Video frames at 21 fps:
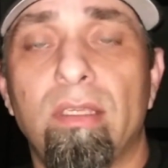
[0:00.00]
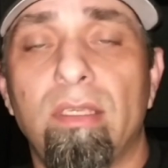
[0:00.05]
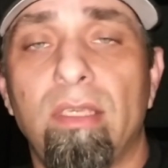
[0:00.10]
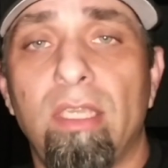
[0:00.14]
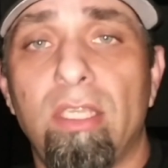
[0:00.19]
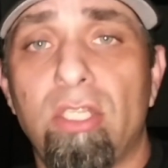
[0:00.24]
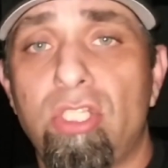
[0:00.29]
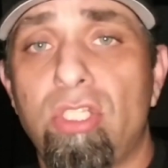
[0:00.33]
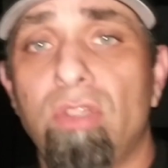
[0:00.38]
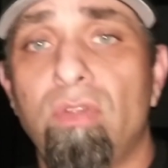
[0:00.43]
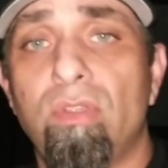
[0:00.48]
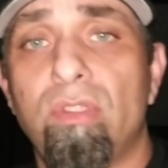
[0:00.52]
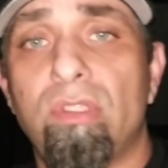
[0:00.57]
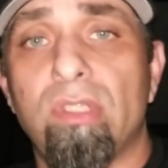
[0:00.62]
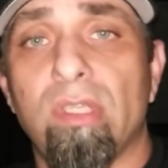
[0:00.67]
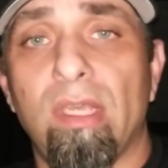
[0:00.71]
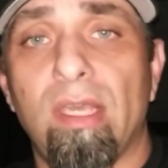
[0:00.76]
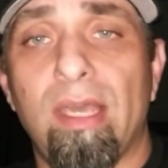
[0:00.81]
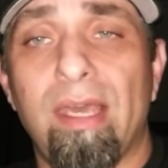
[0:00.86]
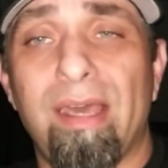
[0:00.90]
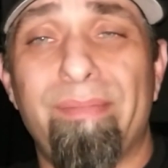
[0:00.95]

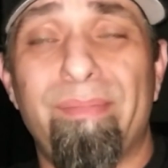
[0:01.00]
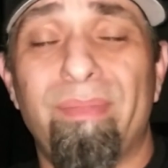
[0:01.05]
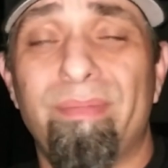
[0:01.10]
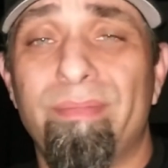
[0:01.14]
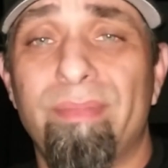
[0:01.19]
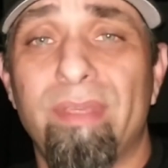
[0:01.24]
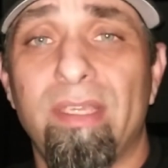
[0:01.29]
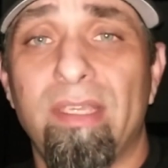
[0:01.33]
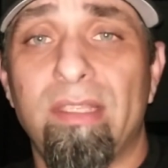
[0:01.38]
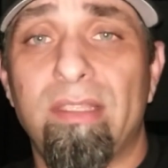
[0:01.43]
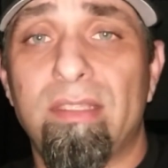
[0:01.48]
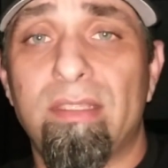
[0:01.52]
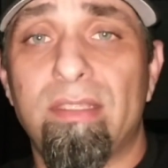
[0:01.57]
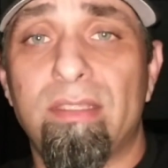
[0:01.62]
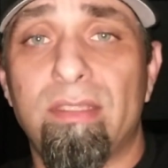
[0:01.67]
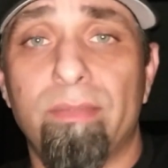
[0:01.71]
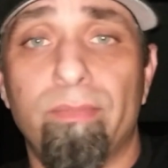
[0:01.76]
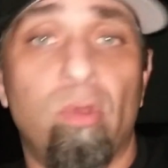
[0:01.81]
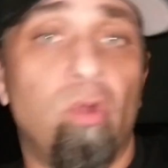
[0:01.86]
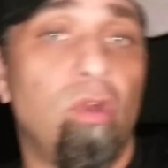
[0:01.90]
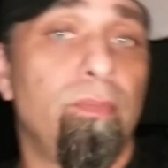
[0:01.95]
issues.
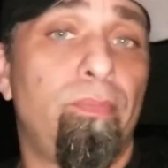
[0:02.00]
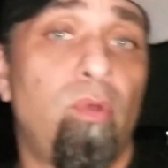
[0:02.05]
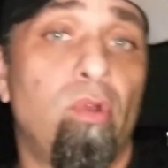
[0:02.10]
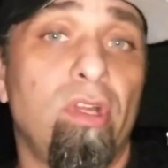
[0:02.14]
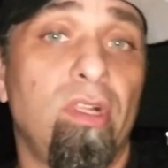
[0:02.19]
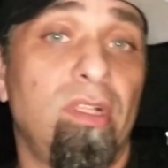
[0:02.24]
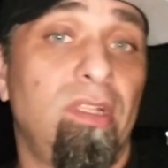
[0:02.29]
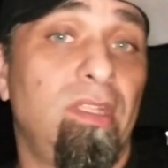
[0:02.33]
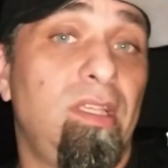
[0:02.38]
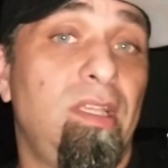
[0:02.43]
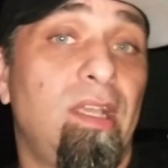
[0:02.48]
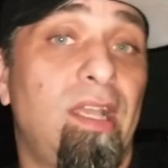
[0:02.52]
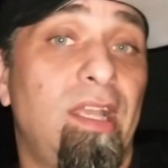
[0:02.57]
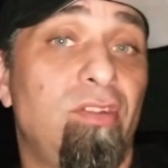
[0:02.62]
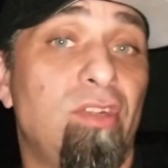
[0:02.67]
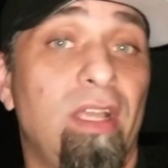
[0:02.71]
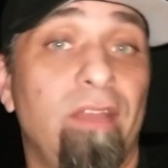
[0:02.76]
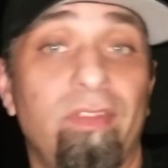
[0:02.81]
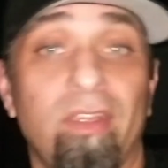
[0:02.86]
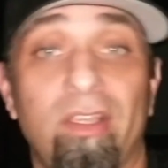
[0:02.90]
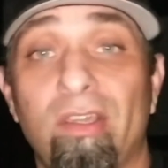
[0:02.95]
It's more importantly, I
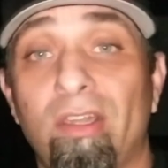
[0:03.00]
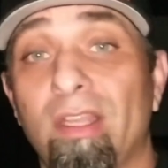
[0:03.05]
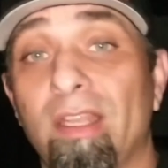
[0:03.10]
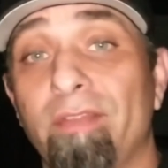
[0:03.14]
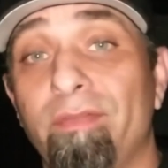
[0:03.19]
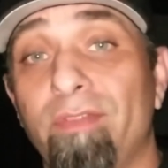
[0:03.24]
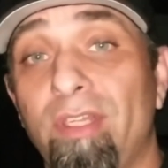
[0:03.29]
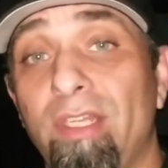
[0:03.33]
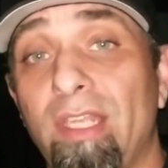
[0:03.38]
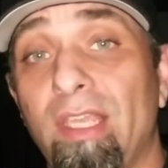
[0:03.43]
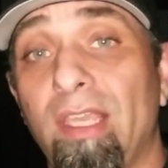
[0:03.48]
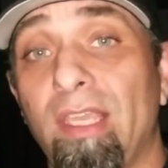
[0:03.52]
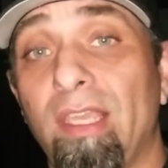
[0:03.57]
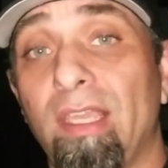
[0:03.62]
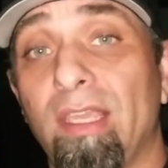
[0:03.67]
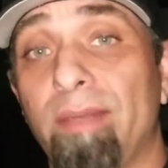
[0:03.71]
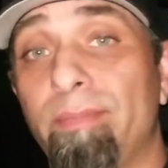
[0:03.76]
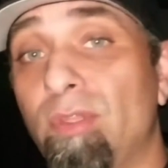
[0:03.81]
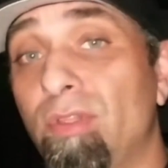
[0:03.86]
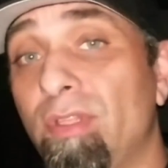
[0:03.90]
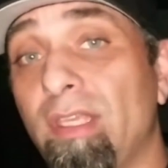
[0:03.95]
drive the car every day,
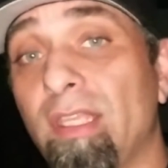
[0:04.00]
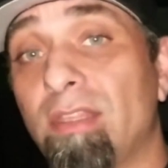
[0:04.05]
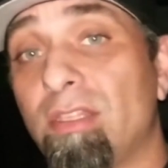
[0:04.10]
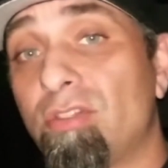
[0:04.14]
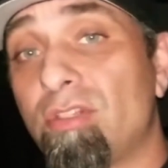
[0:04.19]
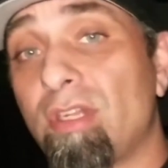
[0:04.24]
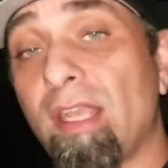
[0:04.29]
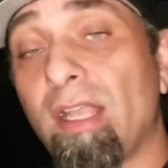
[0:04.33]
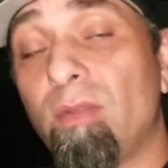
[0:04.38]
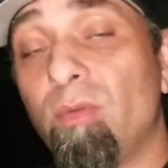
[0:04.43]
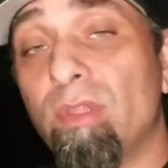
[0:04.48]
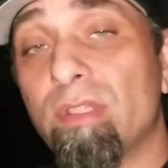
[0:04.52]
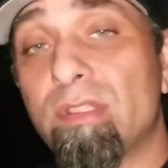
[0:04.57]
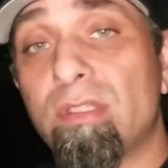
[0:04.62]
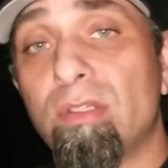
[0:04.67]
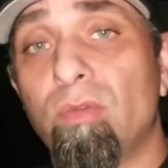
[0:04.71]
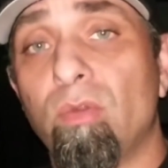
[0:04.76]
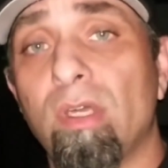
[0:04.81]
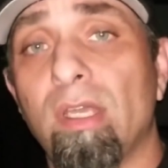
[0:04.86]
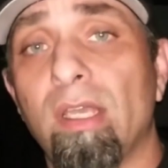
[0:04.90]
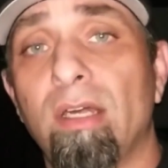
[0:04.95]
and I'm only at the track once
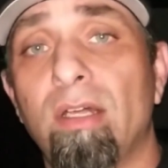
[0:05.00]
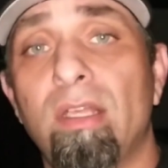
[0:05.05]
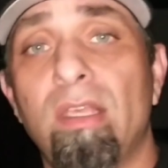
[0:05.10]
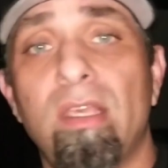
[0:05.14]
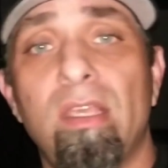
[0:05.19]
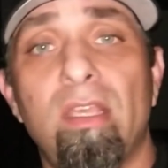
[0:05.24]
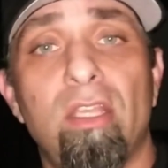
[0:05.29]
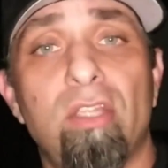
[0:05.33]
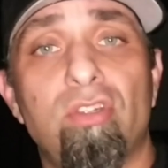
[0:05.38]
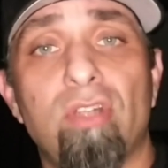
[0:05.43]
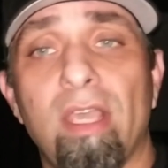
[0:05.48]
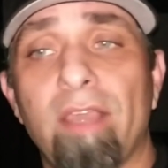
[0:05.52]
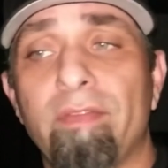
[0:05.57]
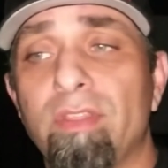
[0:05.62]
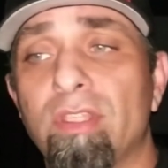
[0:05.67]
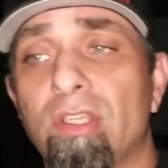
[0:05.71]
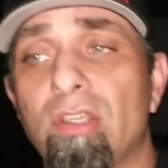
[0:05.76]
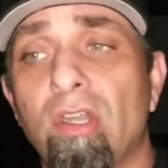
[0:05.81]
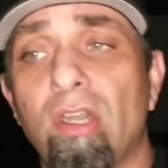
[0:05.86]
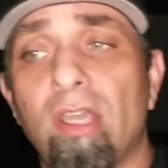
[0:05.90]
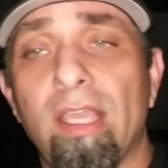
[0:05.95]
in a while. Driving
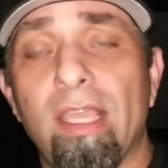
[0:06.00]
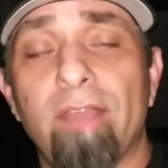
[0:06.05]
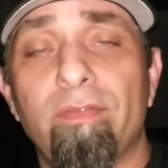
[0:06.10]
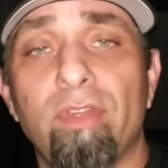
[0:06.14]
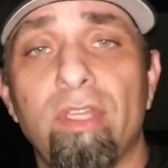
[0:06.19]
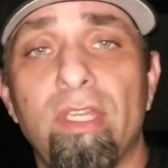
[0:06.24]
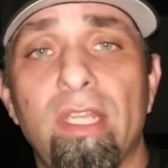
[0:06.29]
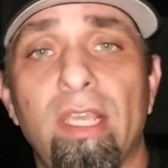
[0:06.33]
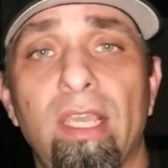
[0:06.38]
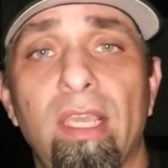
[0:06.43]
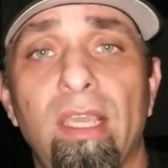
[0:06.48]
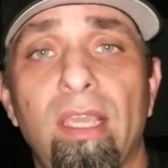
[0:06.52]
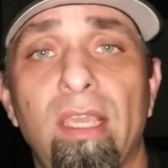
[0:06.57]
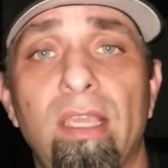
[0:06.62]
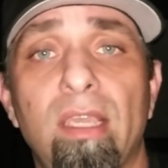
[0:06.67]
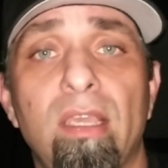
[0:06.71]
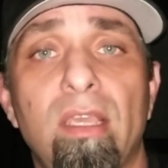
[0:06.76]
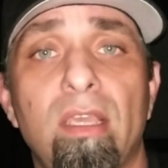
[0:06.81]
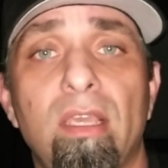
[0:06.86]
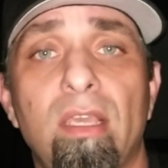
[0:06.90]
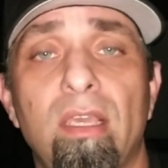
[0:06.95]
the car every day,
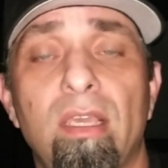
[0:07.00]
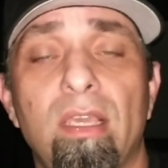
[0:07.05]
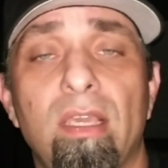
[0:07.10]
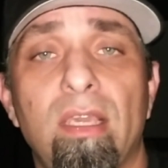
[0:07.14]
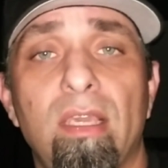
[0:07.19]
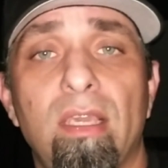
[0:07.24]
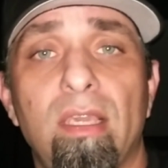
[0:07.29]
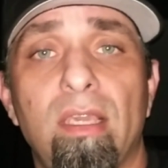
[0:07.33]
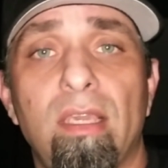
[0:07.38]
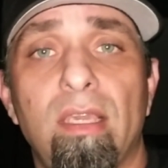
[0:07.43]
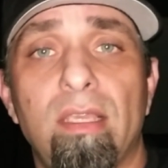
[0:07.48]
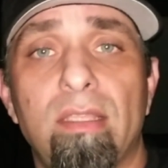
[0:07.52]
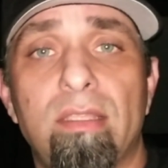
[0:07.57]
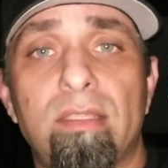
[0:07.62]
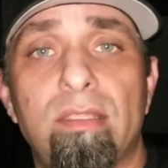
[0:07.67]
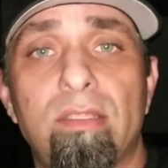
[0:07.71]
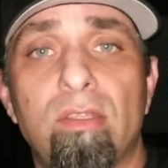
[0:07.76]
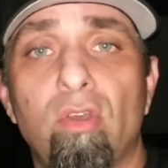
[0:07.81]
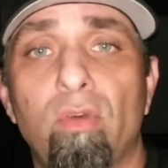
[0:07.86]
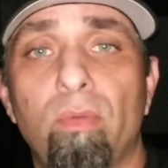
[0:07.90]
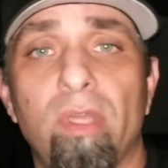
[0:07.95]
it's
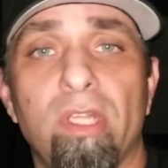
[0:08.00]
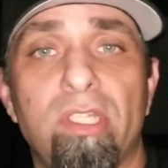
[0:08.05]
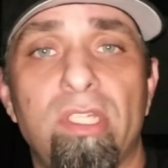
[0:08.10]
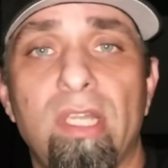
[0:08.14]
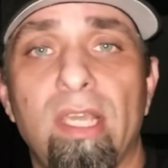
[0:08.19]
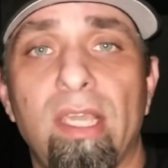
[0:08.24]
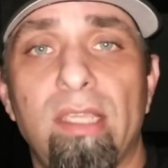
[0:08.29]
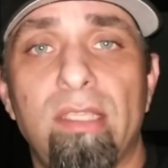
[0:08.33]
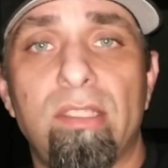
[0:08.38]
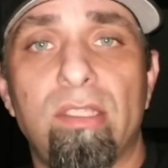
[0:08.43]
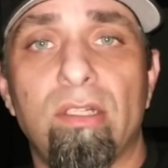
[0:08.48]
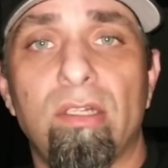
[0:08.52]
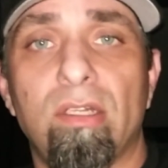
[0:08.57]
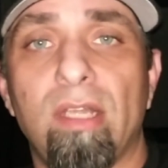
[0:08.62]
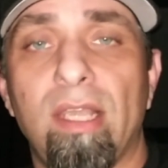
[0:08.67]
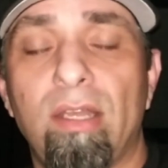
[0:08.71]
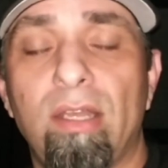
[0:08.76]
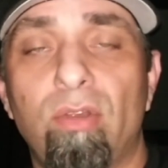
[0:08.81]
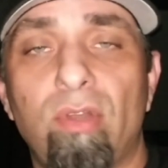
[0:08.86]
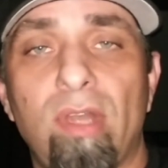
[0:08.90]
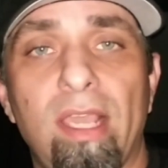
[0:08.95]
so much nicer.
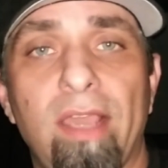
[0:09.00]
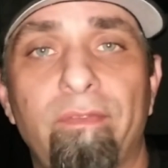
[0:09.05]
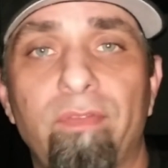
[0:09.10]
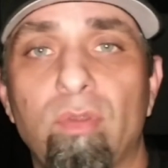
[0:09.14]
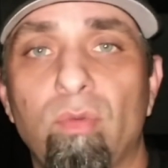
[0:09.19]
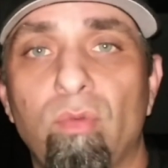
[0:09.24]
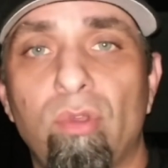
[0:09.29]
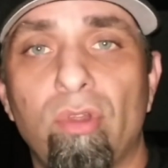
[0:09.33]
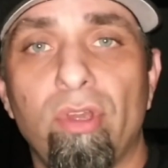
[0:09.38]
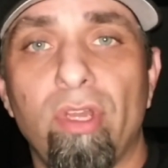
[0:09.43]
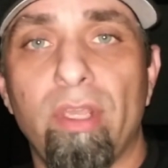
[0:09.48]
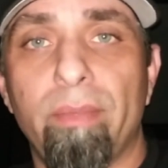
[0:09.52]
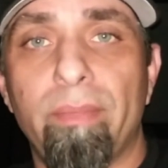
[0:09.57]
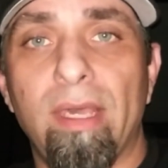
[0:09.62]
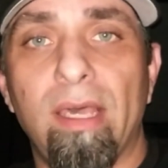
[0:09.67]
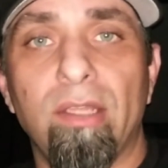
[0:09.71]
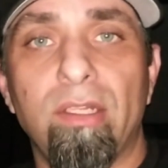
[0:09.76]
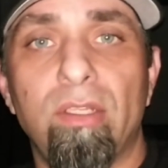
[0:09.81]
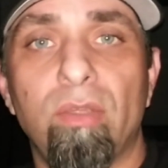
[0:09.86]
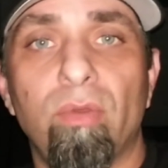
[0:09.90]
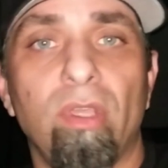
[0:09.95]
I don't have to worry
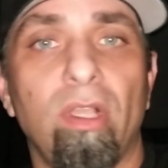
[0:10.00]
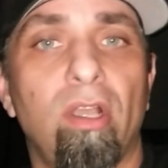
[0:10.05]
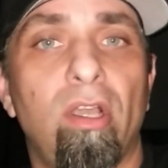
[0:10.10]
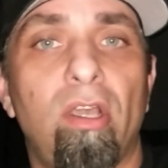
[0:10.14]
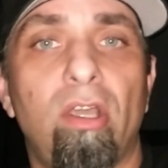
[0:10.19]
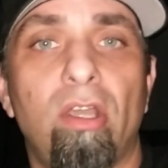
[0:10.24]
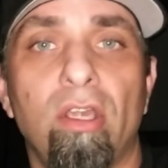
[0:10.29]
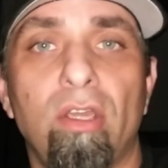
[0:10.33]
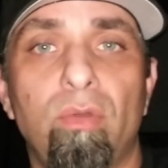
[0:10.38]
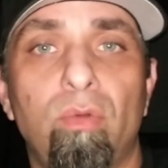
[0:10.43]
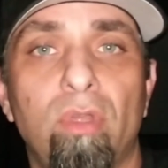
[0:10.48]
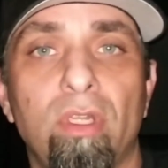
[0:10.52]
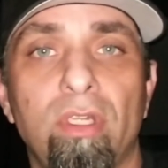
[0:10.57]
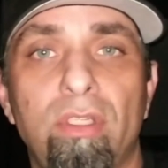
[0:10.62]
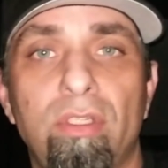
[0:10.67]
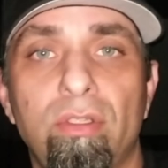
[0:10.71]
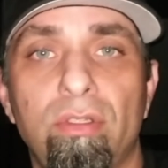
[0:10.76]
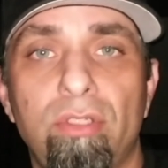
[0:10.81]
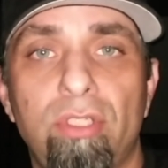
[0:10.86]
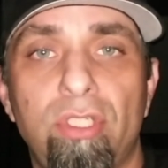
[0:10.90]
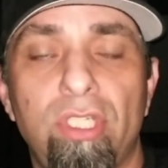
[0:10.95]
about doing a hard
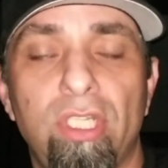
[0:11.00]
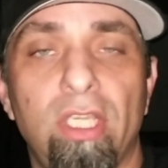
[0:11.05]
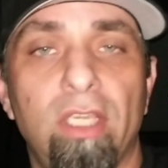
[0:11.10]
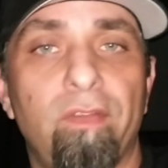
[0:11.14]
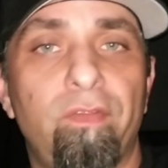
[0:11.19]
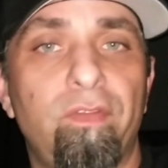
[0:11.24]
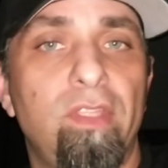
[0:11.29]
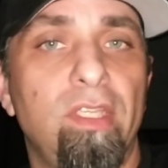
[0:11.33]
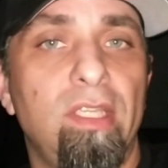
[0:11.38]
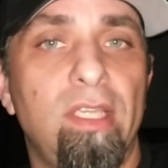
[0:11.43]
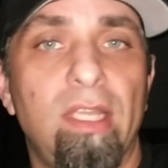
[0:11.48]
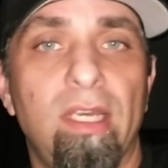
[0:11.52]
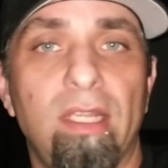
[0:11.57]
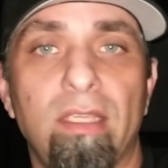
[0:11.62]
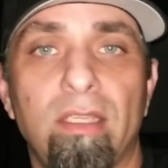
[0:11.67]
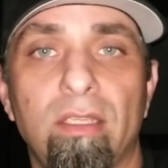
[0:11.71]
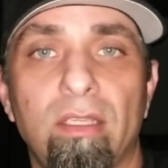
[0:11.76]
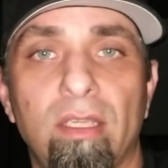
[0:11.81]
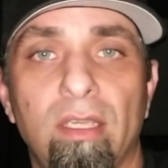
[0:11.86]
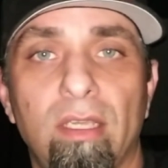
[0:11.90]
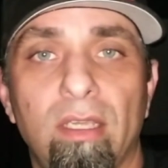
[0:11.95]
1-2 shift and
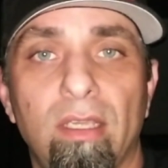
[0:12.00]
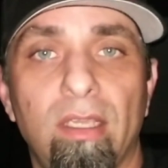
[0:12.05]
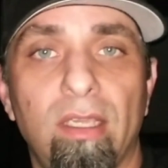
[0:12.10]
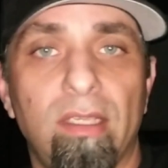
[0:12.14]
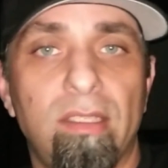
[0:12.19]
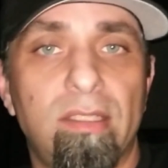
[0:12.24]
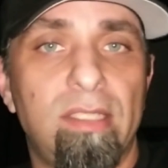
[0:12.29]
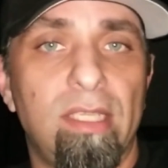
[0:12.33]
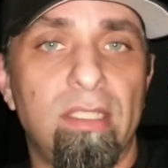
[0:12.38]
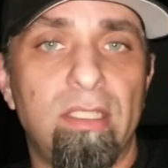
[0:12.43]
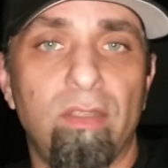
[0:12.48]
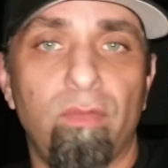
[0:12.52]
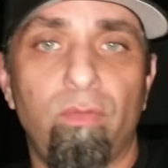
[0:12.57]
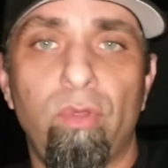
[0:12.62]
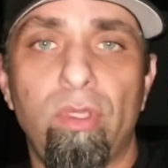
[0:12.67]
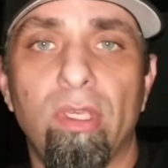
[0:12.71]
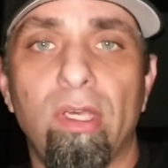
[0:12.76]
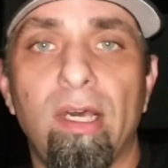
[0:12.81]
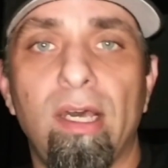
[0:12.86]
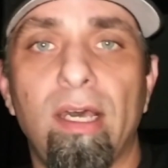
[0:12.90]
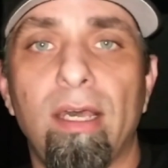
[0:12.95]
getting excessive
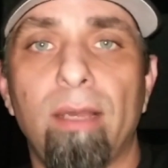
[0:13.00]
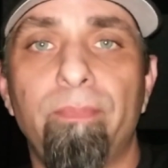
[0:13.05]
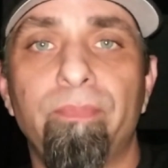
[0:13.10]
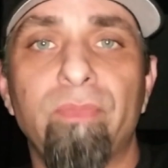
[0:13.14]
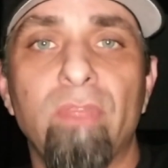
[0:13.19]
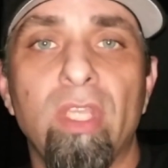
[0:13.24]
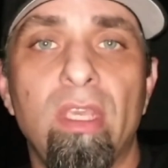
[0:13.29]
wheel hop.